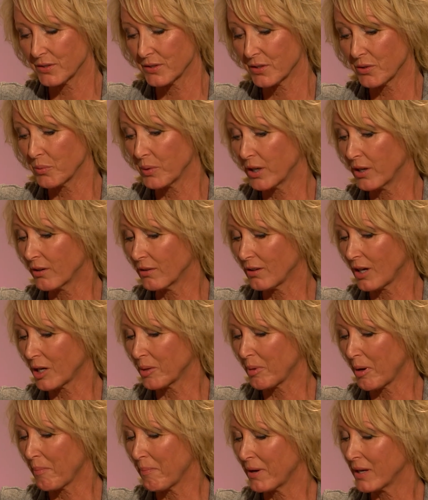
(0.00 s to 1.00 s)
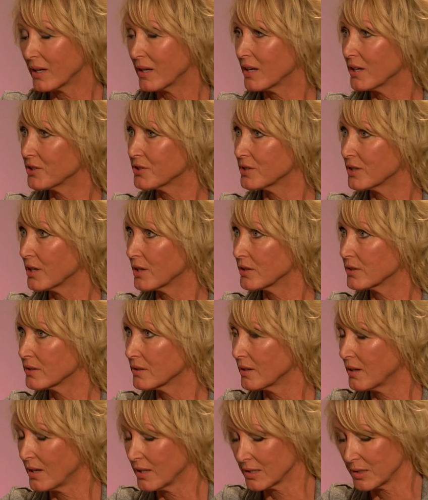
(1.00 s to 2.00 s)
So we hear a lot about medication errors in
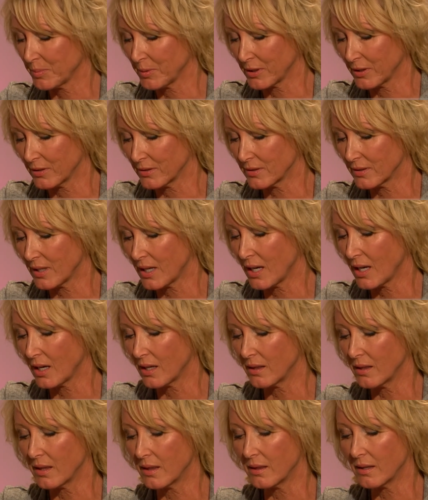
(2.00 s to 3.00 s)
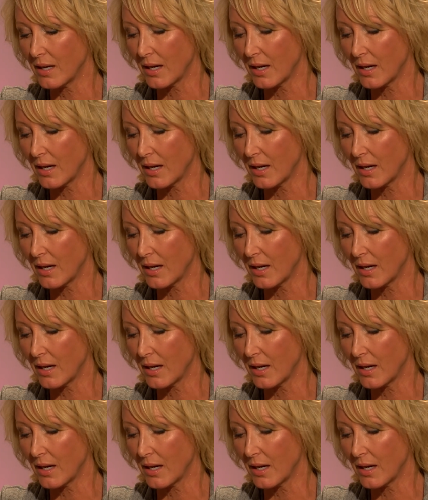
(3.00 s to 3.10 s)
hospitals, and